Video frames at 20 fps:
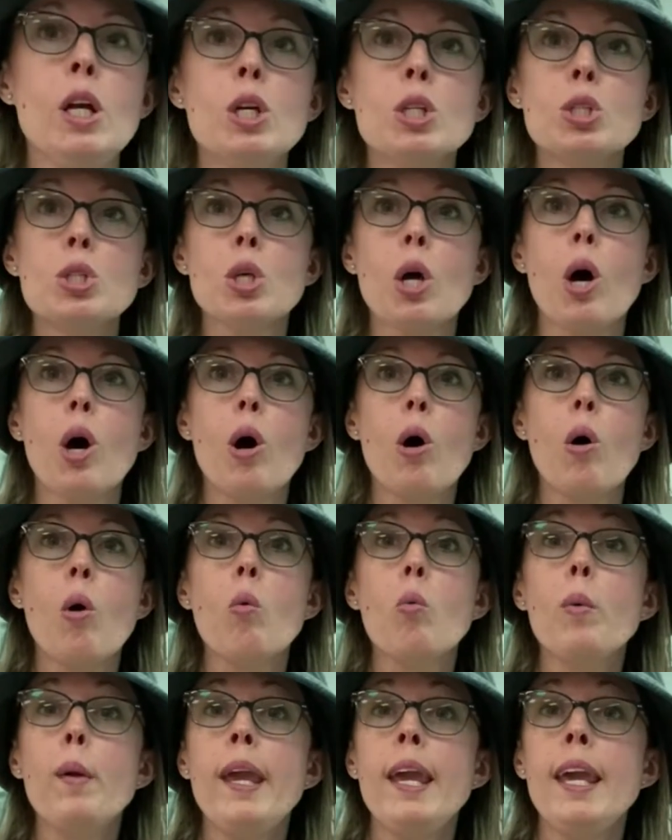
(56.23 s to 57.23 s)
So
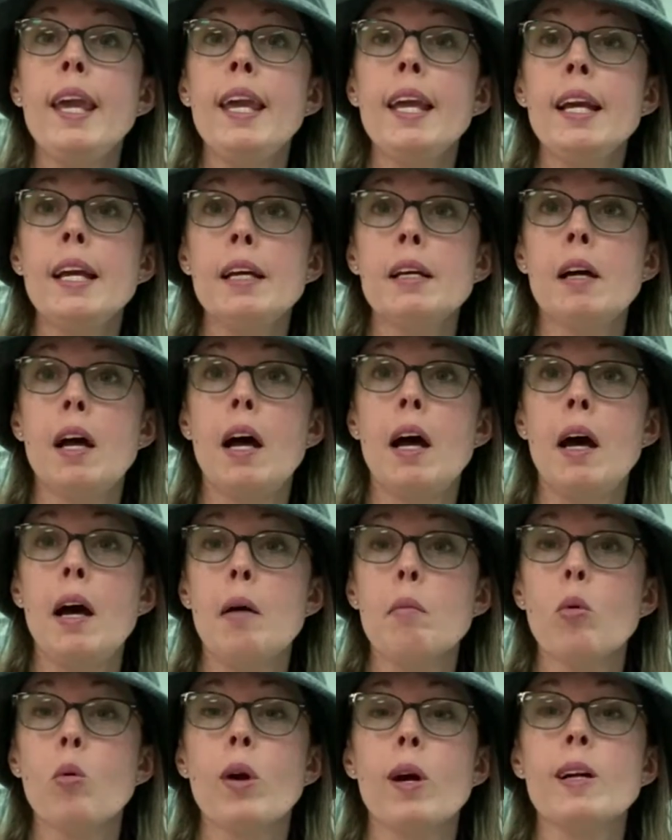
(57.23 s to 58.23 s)
we
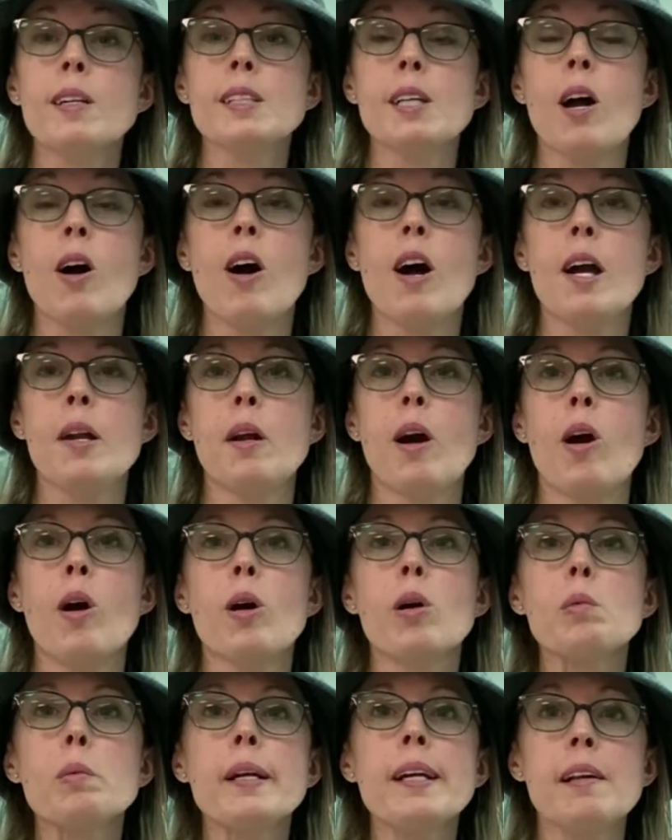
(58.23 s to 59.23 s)
worked on
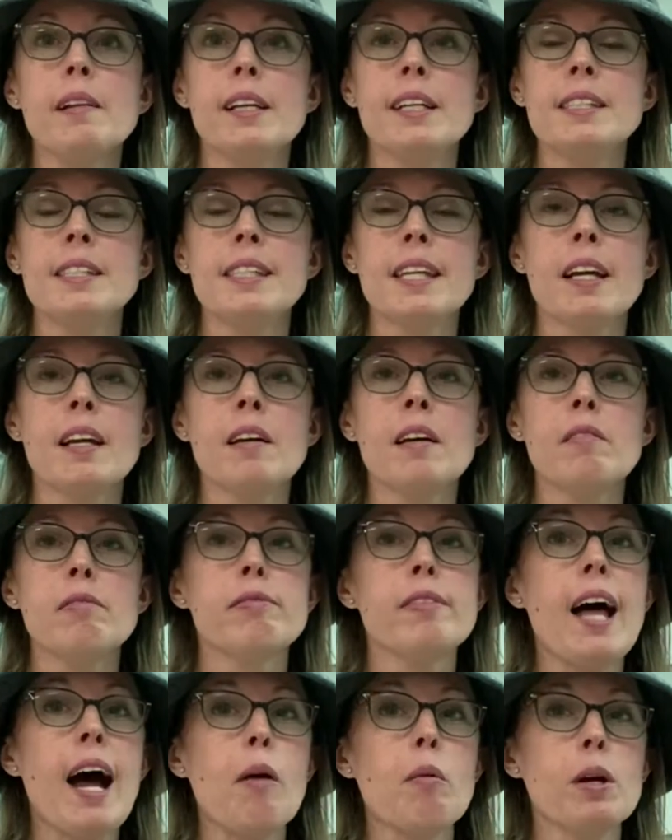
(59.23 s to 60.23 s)
our realistic
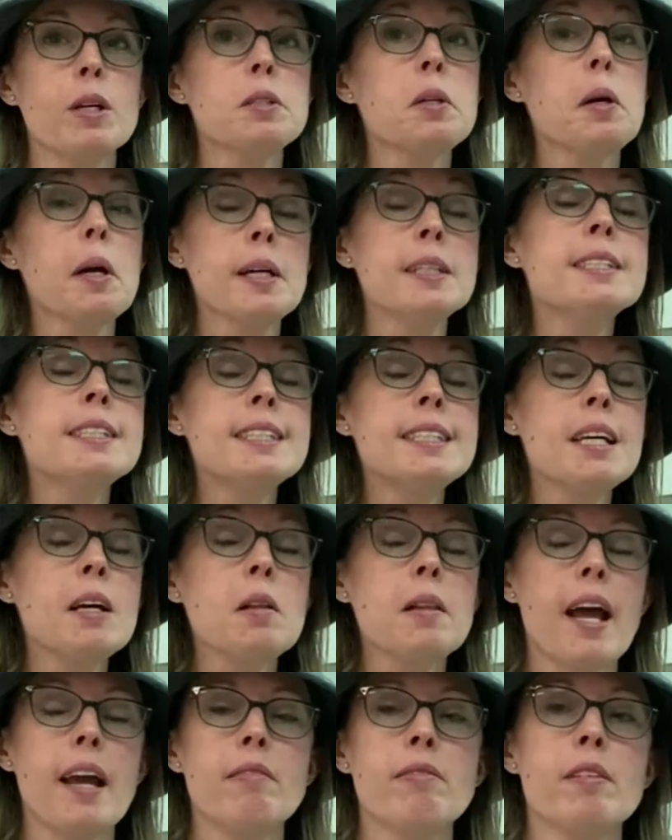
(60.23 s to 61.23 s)
flowers or our still
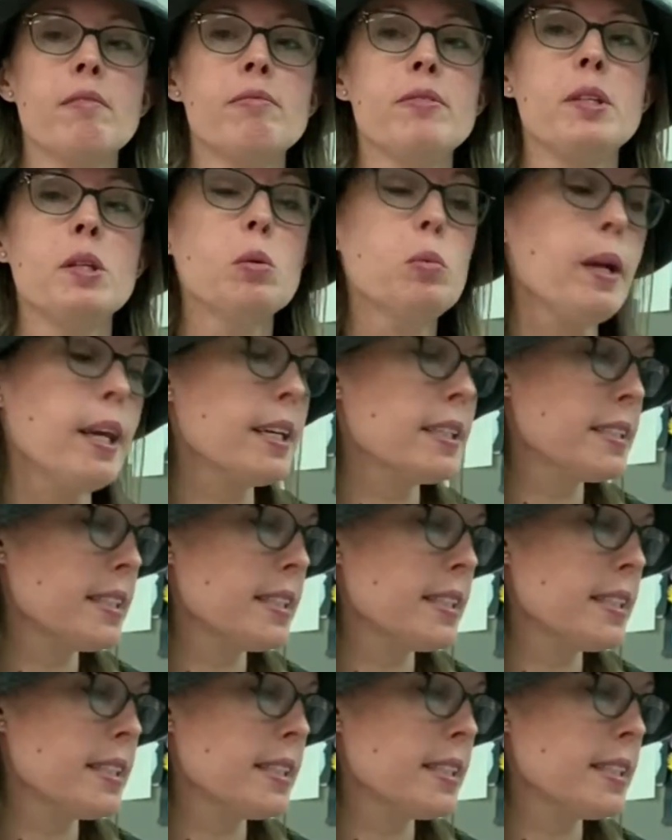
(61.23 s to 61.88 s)
life a few weeks